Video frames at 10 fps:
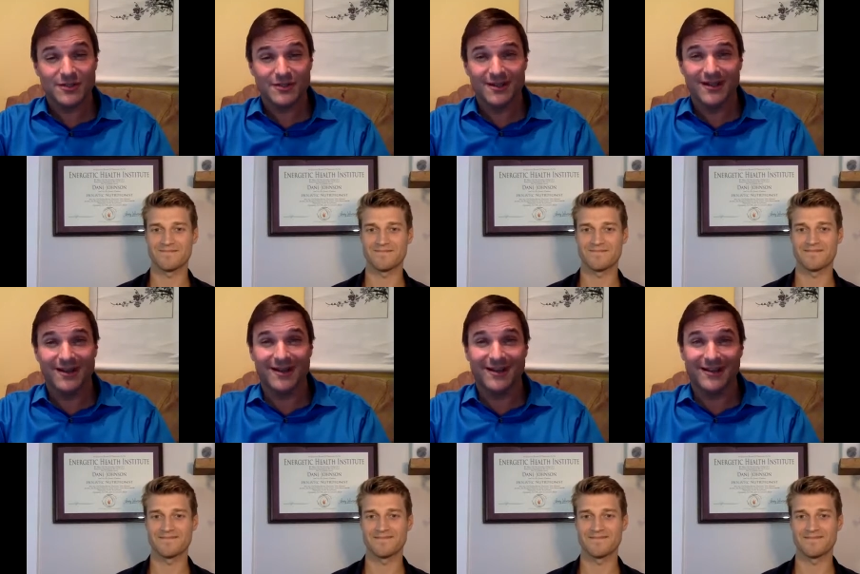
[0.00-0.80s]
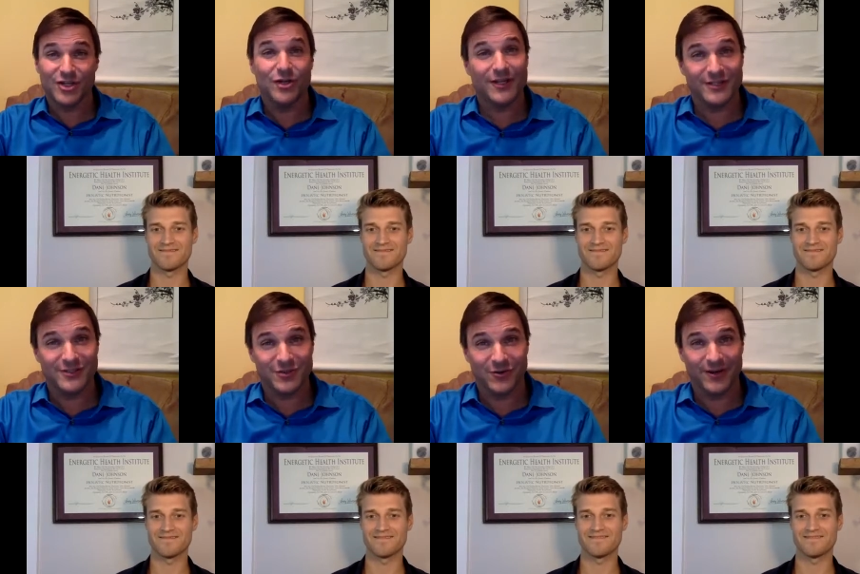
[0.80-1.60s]
Speaker 1: uh, cookie
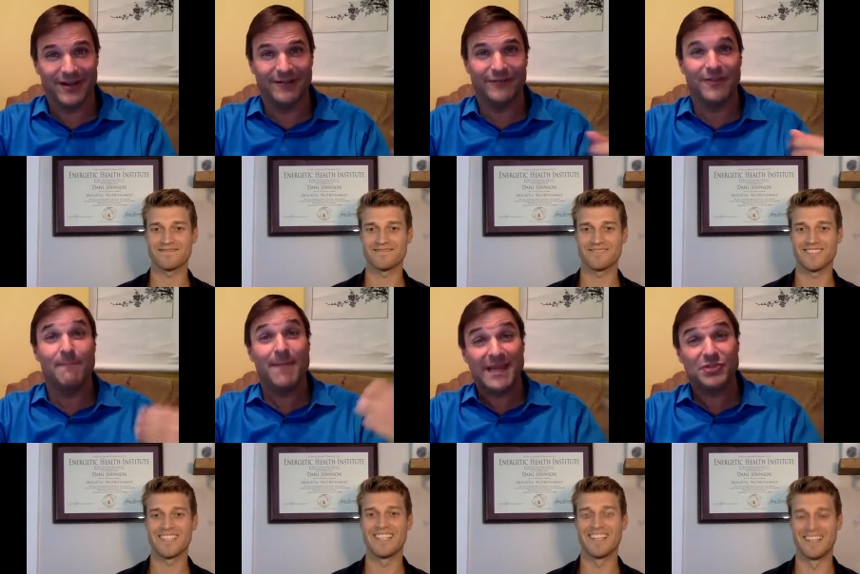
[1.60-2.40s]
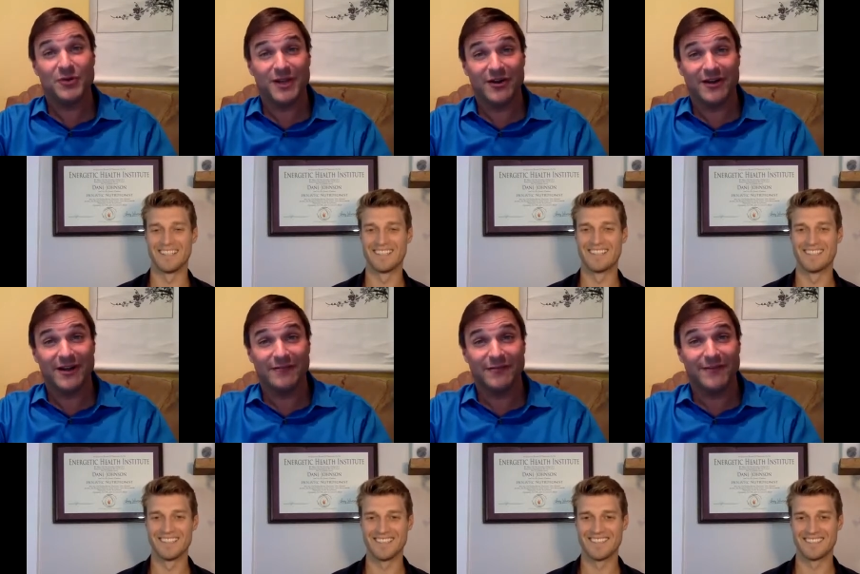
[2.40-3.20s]
story of the matriarch
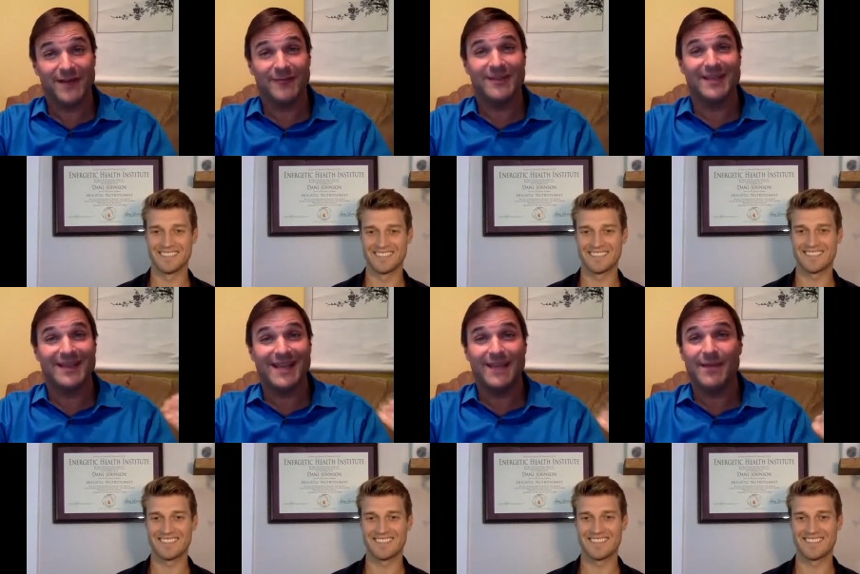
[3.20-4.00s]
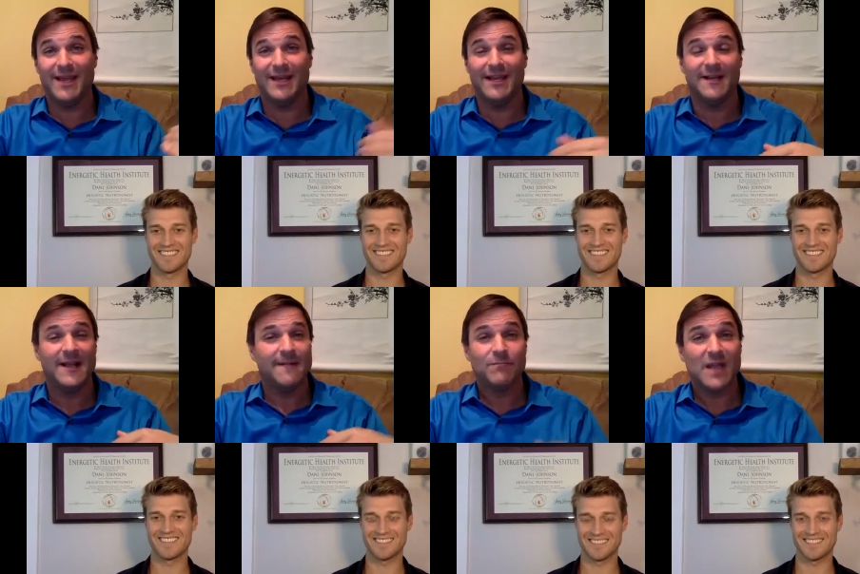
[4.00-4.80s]
of a family that came in and
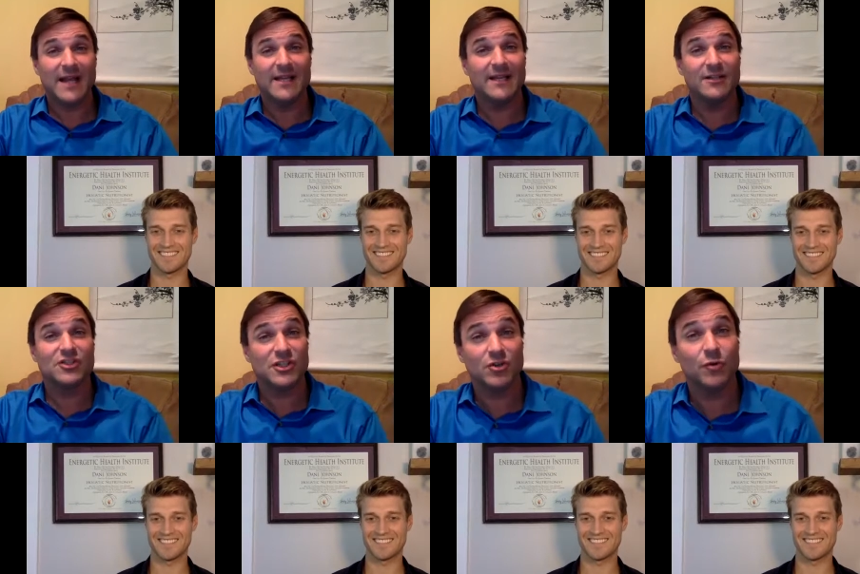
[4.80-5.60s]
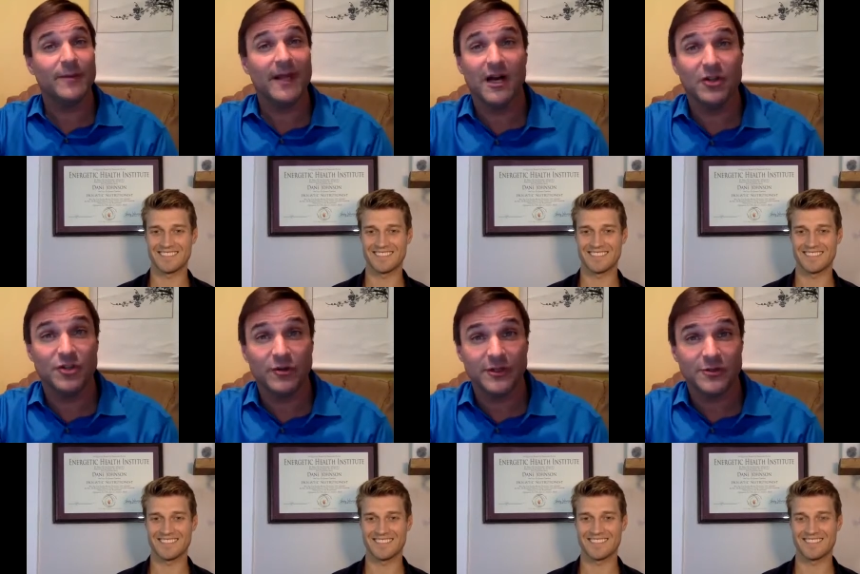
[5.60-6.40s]
i didn't she told me oh
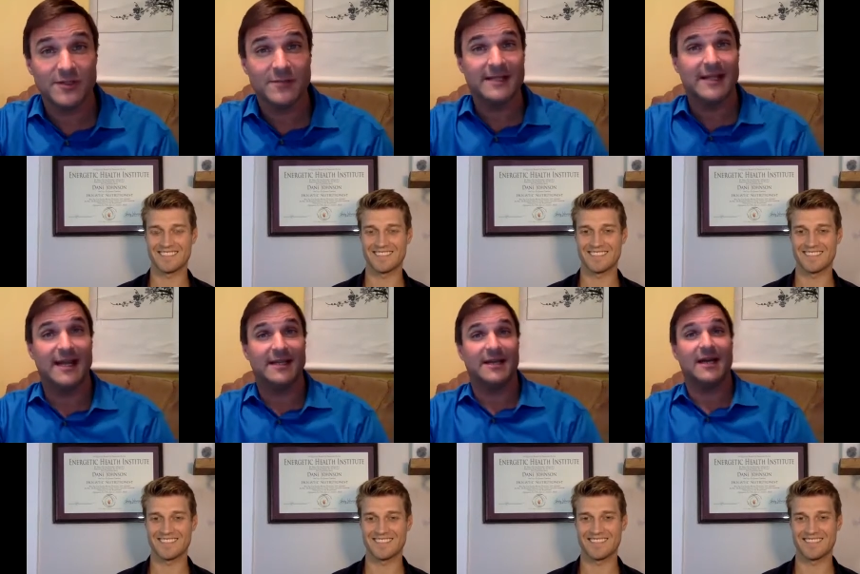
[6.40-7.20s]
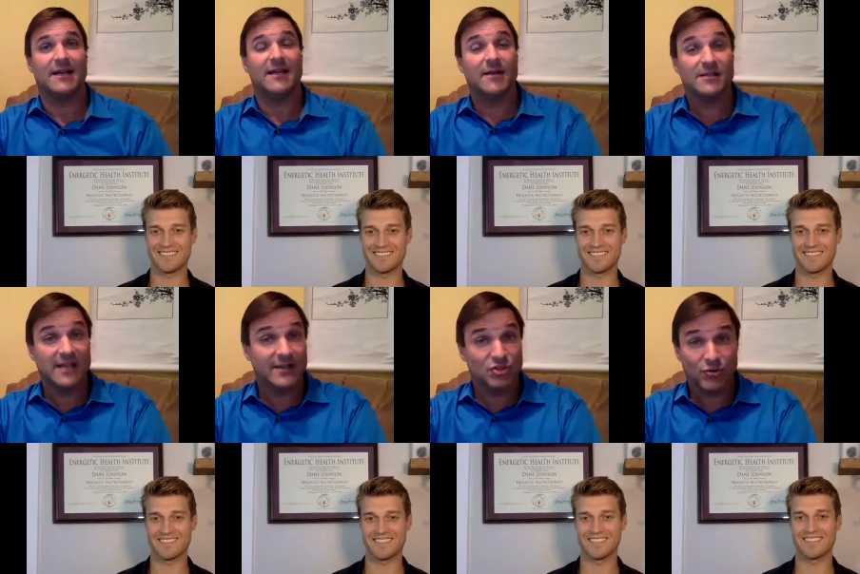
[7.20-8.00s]
don't address my diet doc because
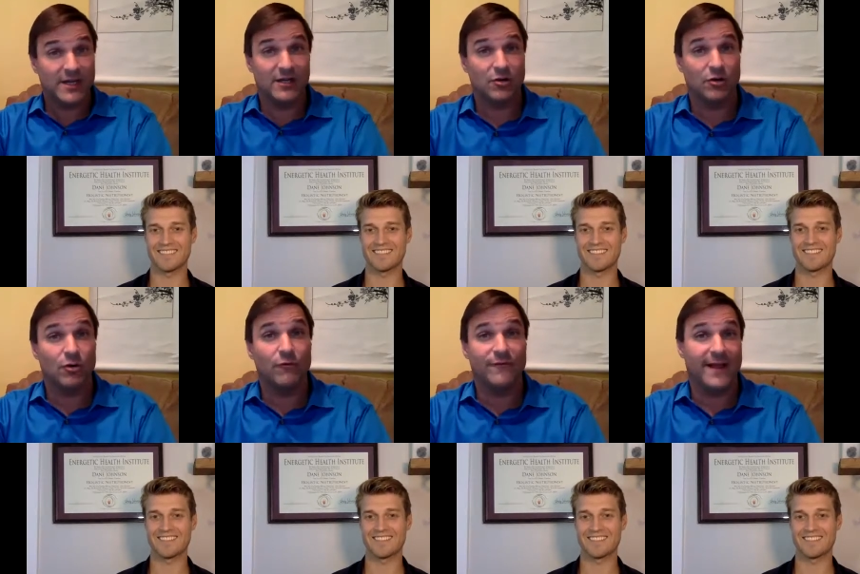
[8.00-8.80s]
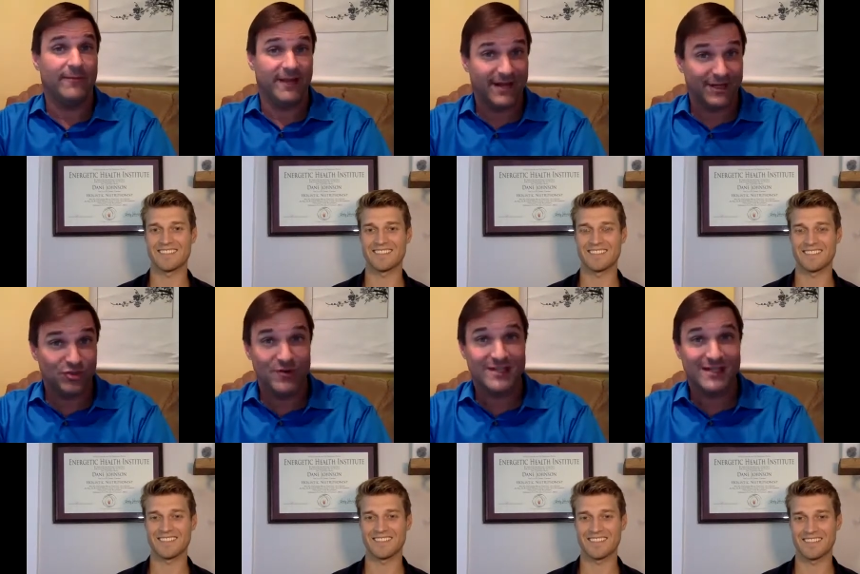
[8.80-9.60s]
i treated her whole family and i
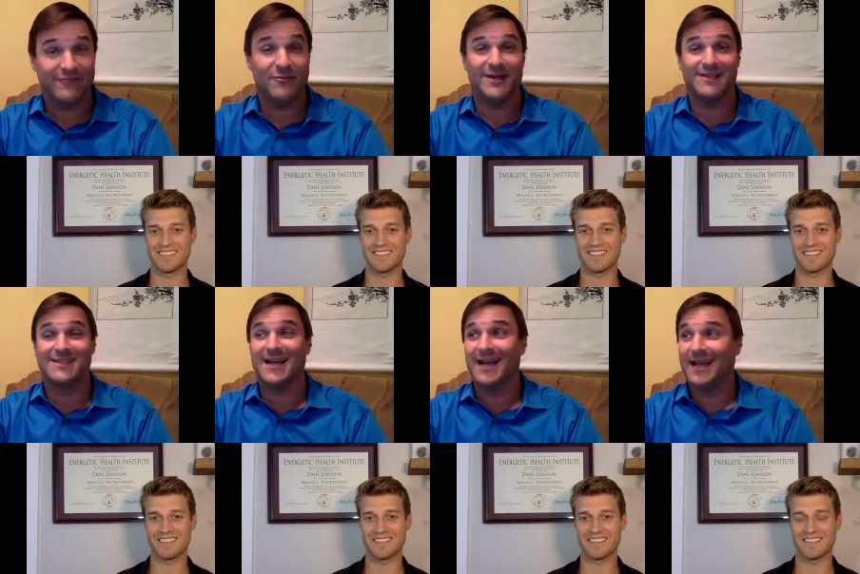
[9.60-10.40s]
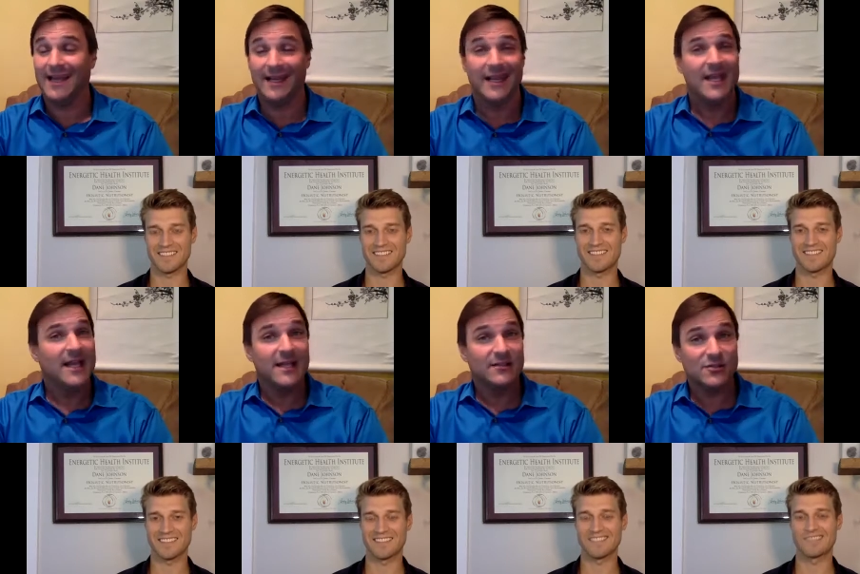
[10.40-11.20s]
addressed everybody's diet and
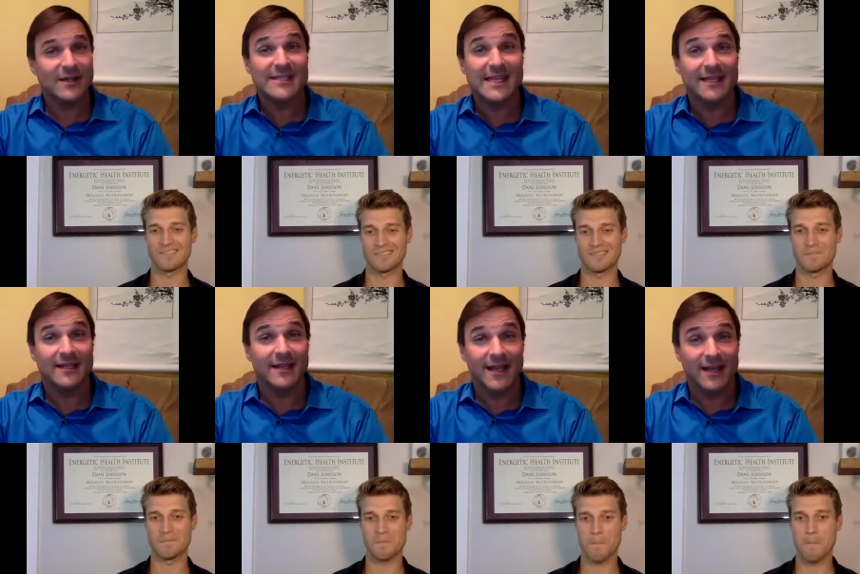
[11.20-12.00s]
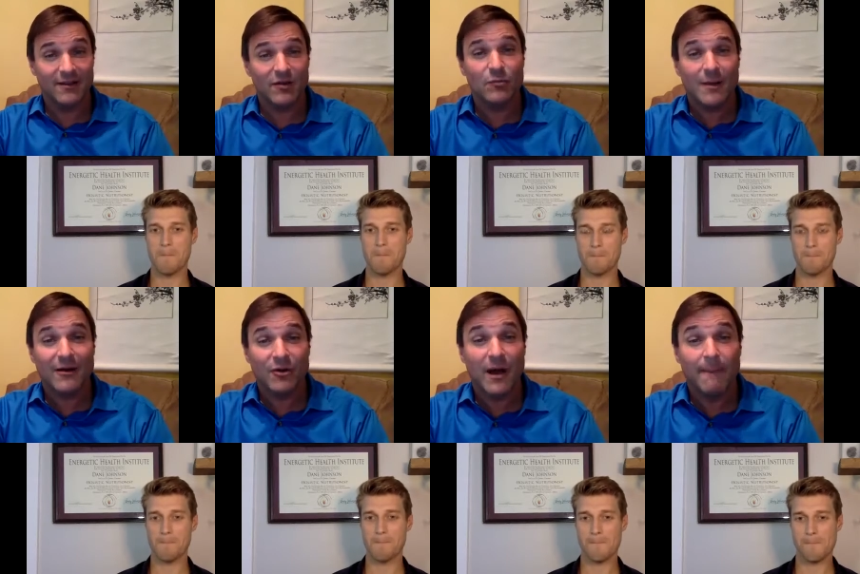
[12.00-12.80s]
so i didn't and
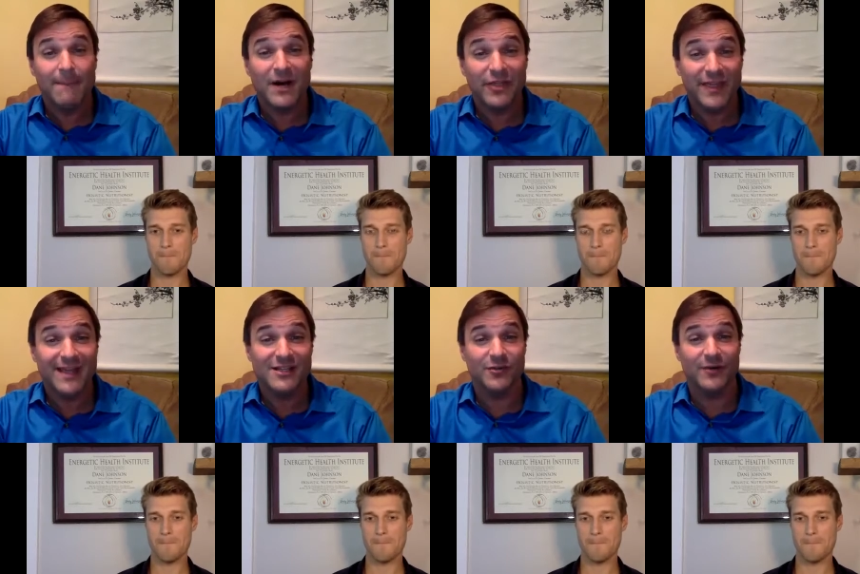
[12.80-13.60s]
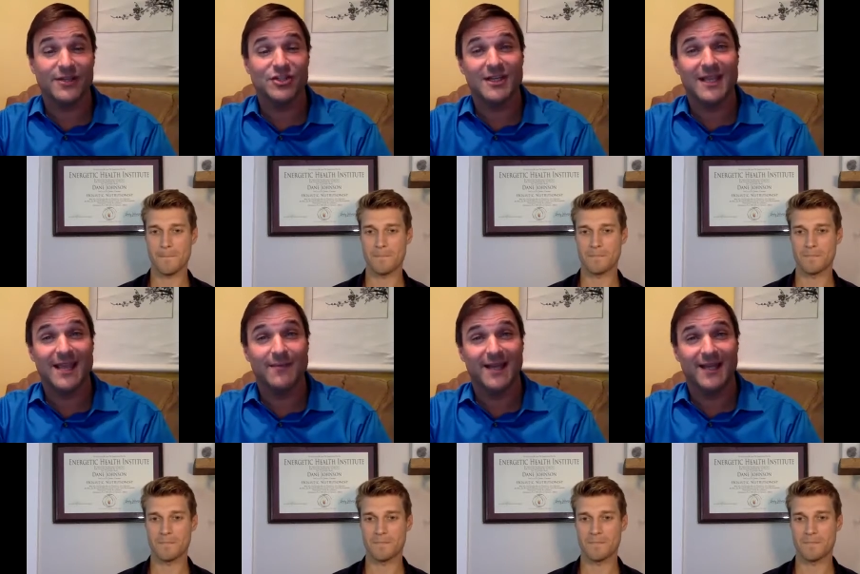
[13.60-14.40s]
about a month into it she
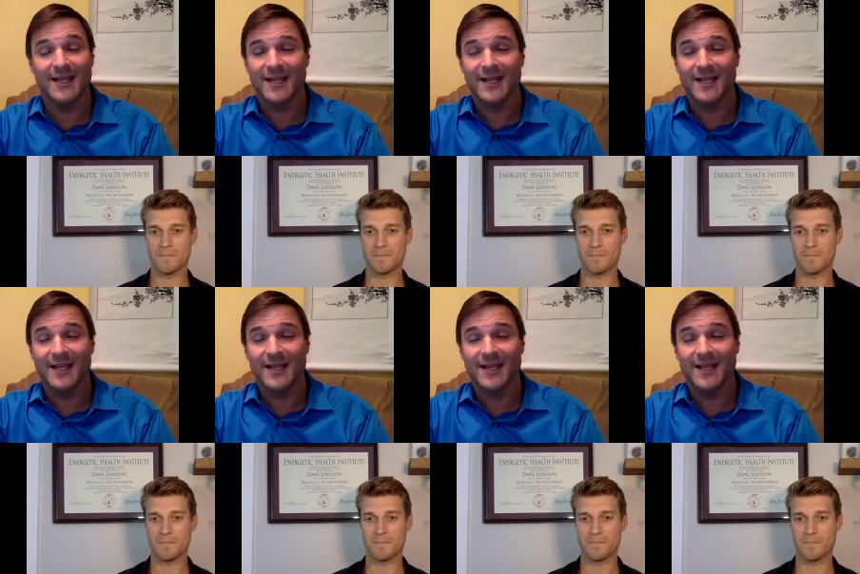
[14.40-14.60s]
came in